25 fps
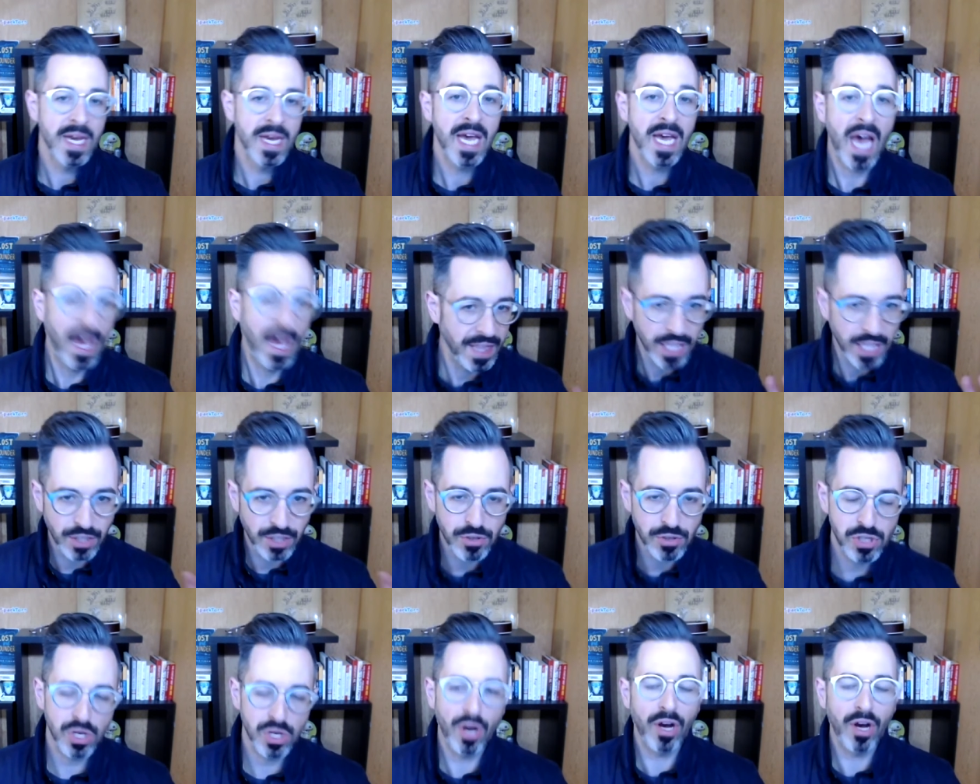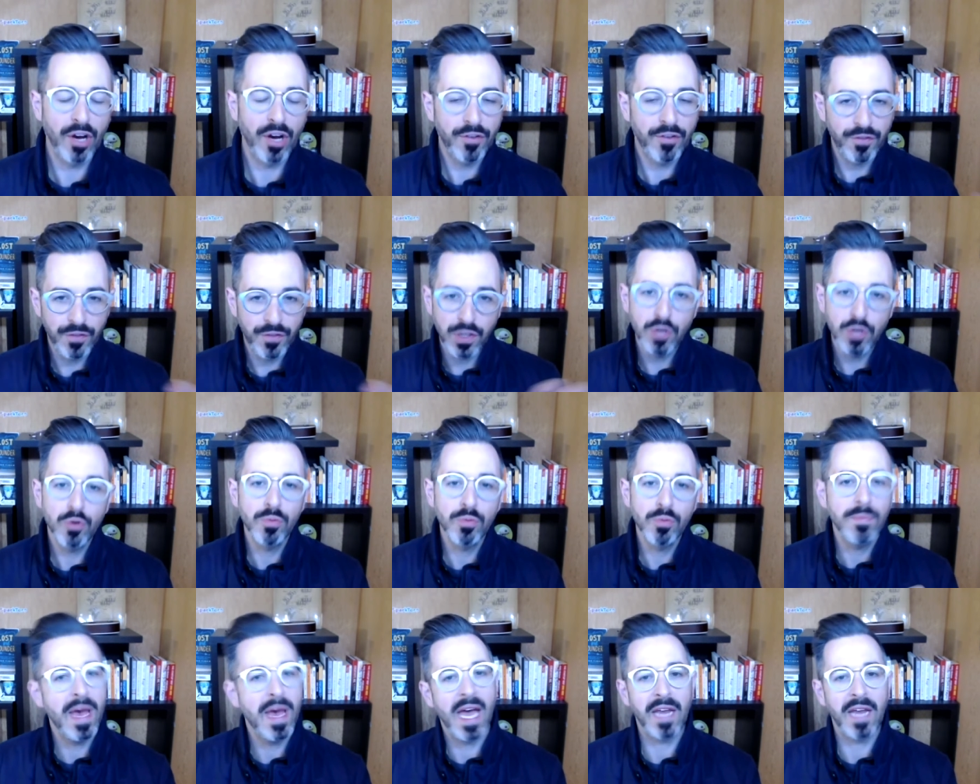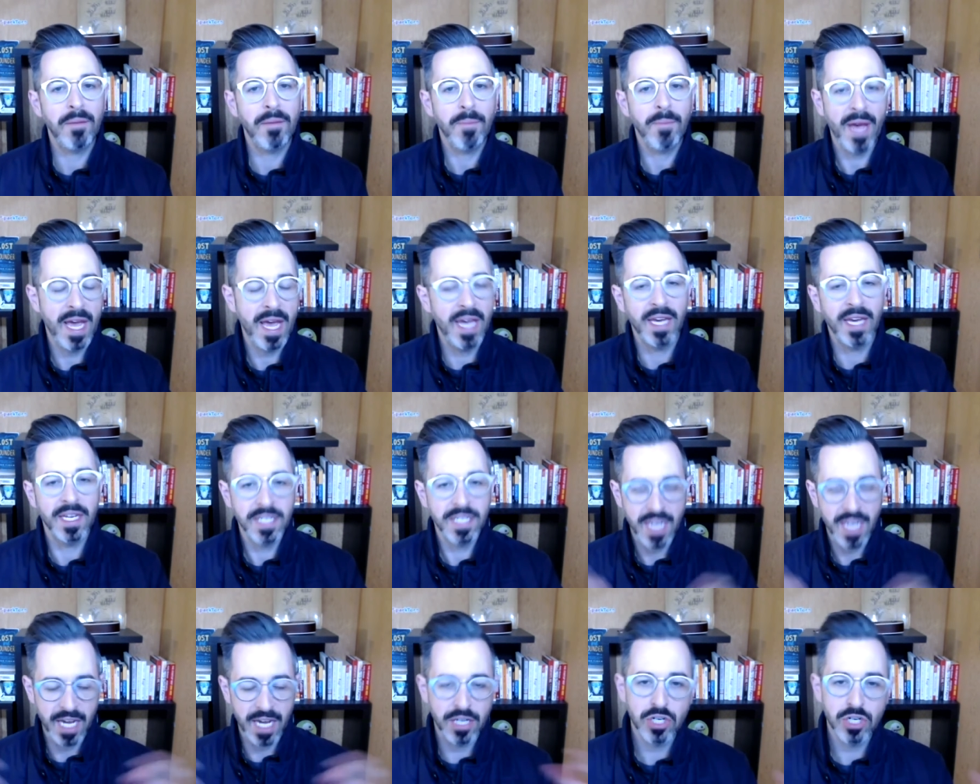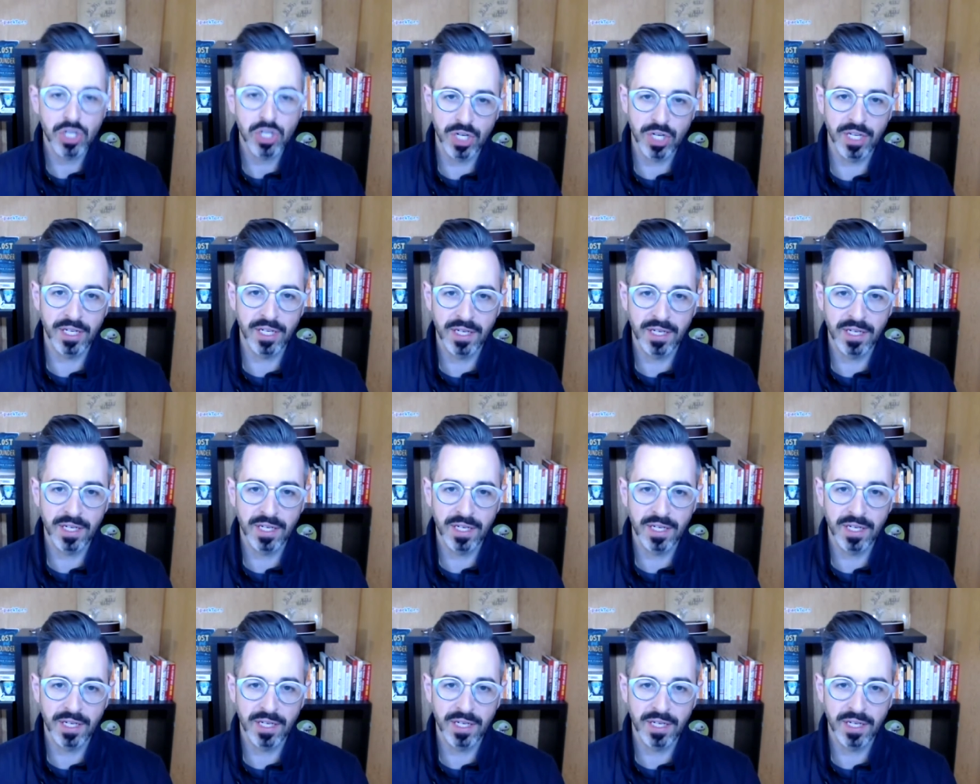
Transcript: And then you saw a few men paying attention